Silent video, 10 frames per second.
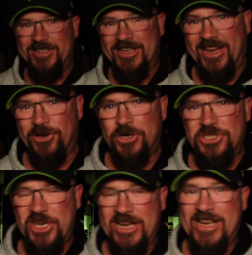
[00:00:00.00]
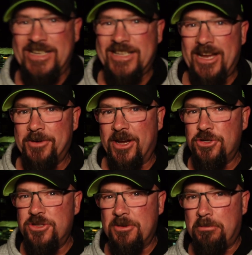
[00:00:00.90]
G'day guys, Shane here. Today I'm going to
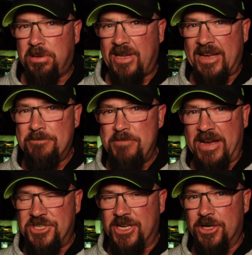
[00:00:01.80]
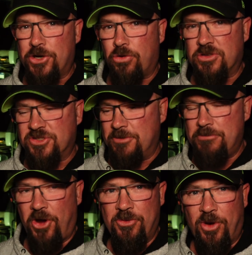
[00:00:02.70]
do some black magic and cross some
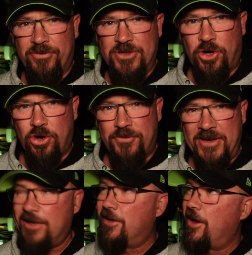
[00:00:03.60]
mobile photography,